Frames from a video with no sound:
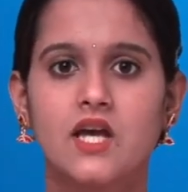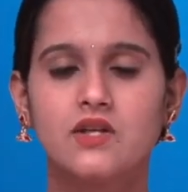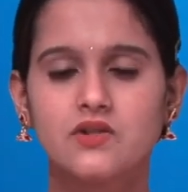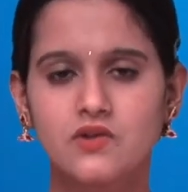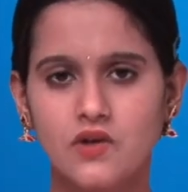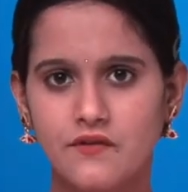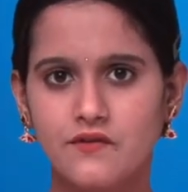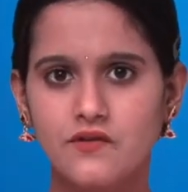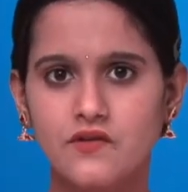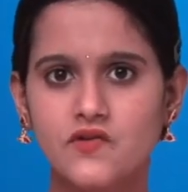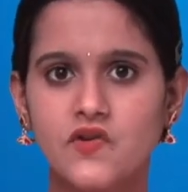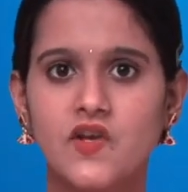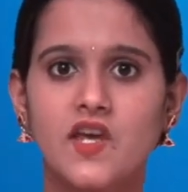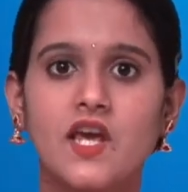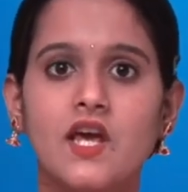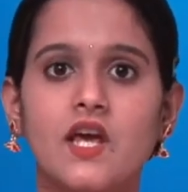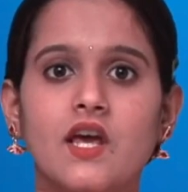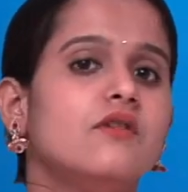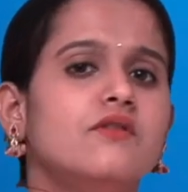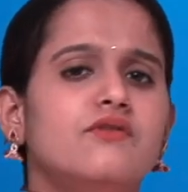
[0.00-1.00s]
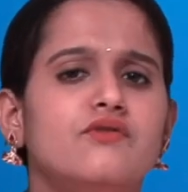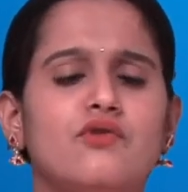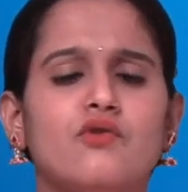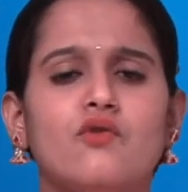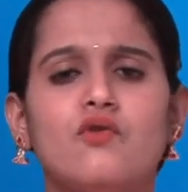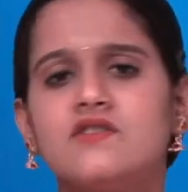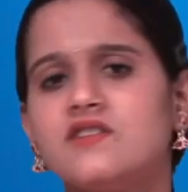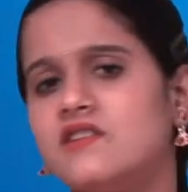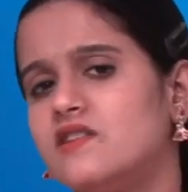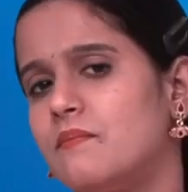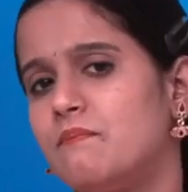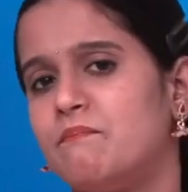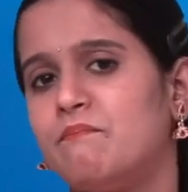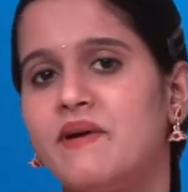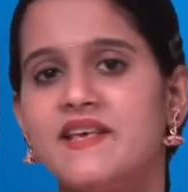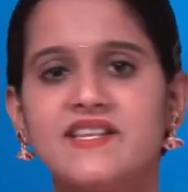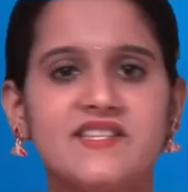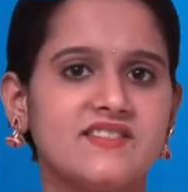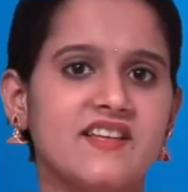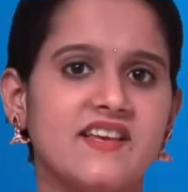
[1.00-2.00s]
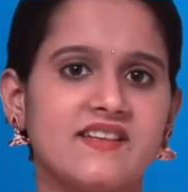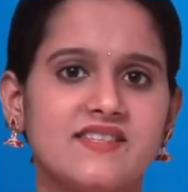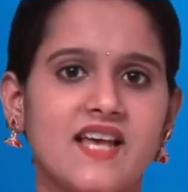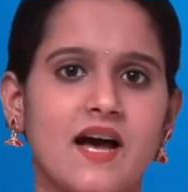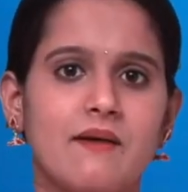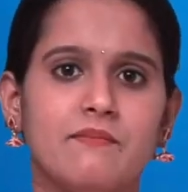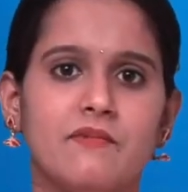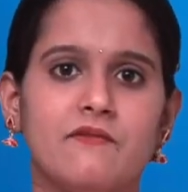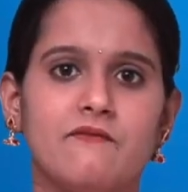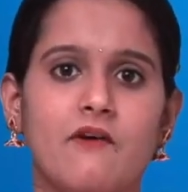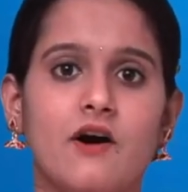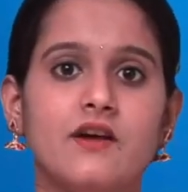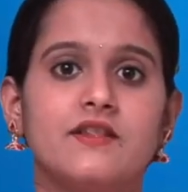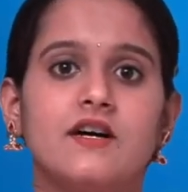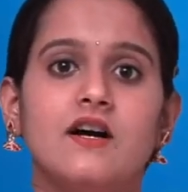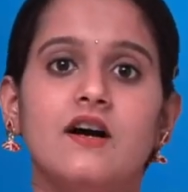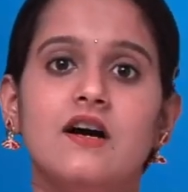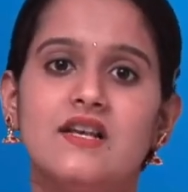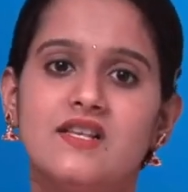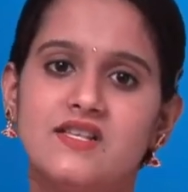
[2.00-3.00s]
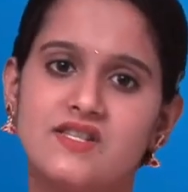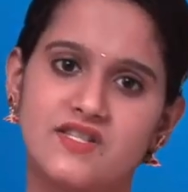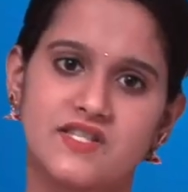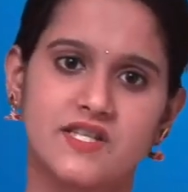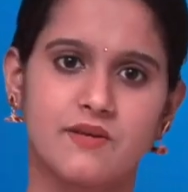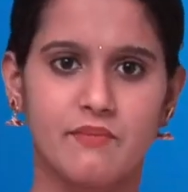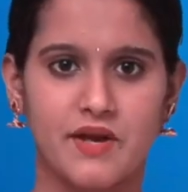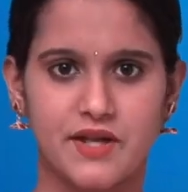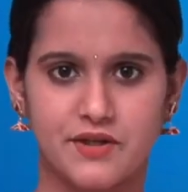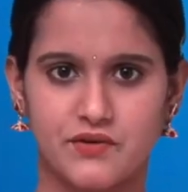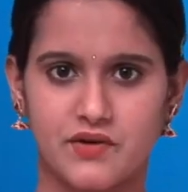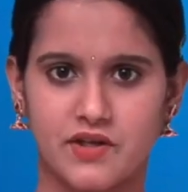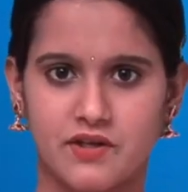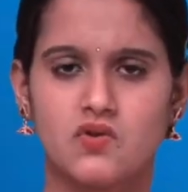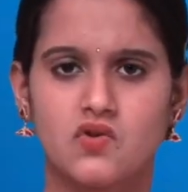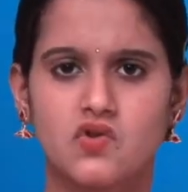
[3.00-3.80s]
so if you see, those are the best example for the symmetry.